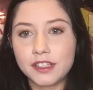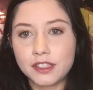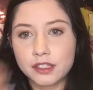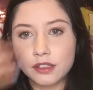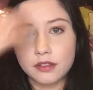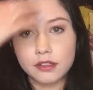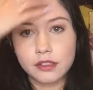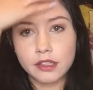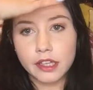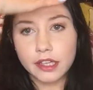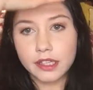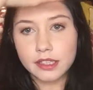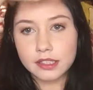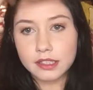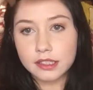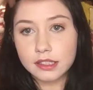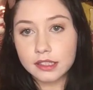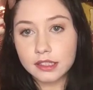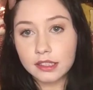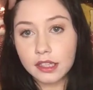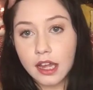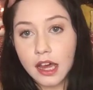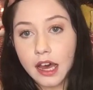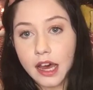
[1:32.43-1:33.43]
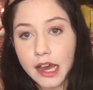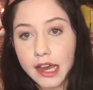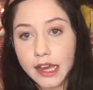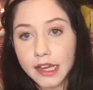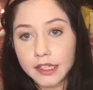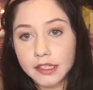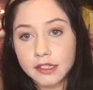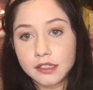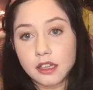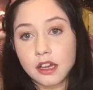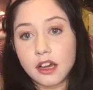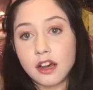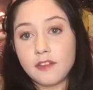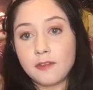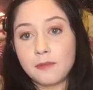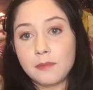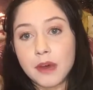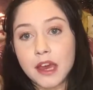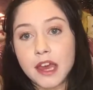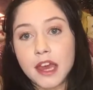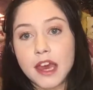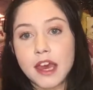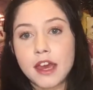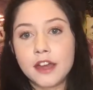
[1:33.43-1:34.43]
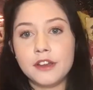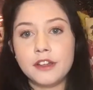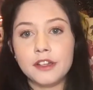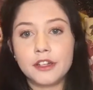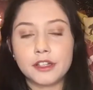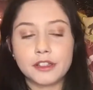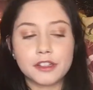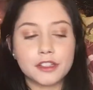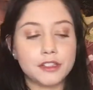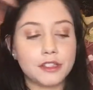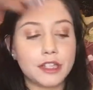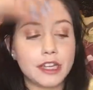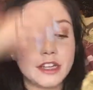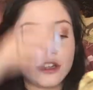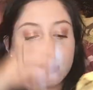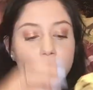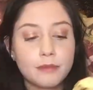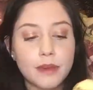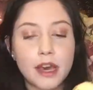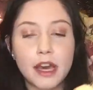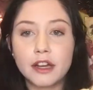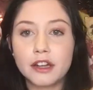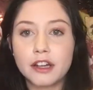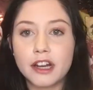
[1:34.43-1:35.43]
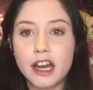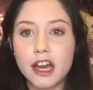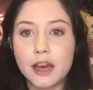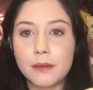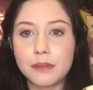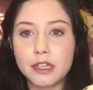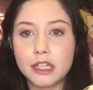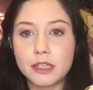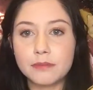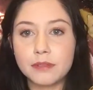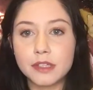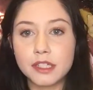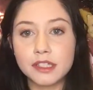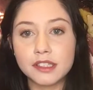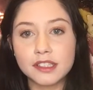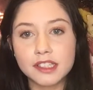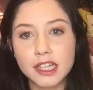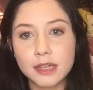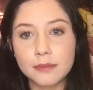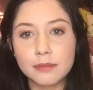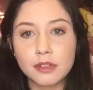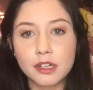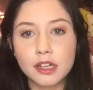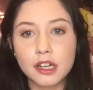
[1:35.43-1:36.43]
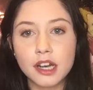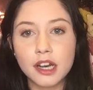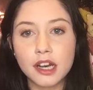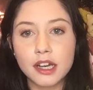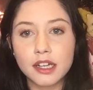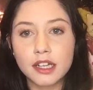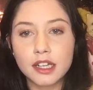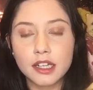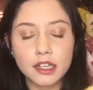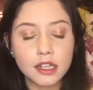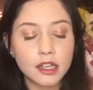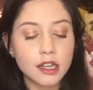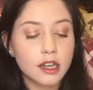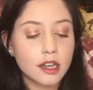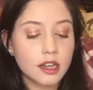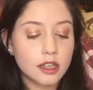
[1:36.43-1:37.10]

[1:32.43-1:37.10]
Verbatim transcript: so it like slides off my head during the day no matter how many pins I put on it.